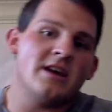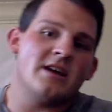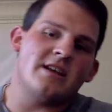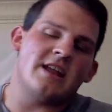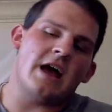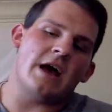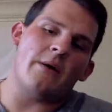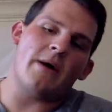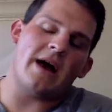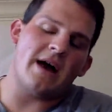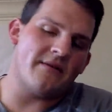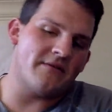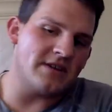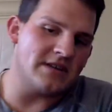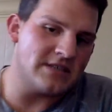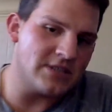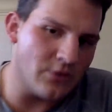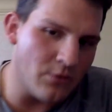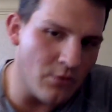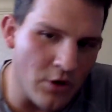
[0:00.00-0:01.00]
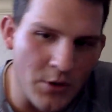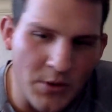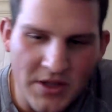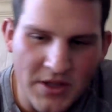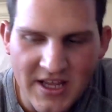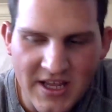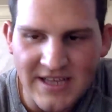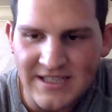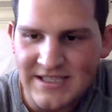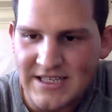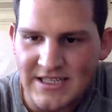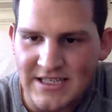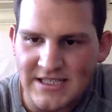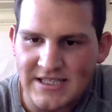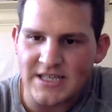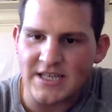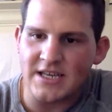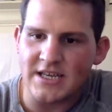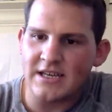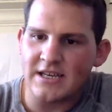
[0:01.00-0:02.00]
now having to work with the SEC
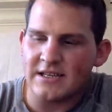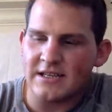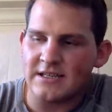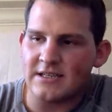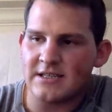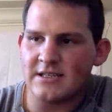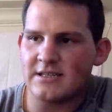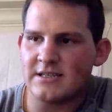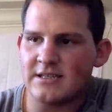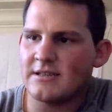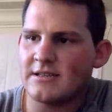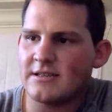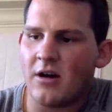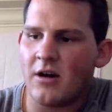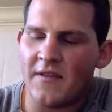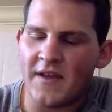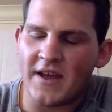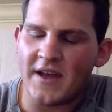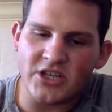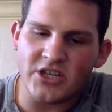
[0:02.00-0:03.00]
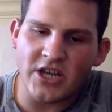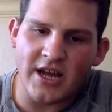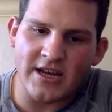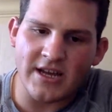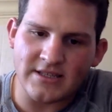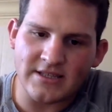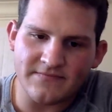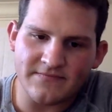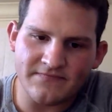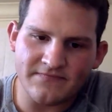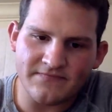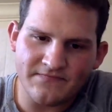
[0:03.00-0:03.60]
and all that jazz.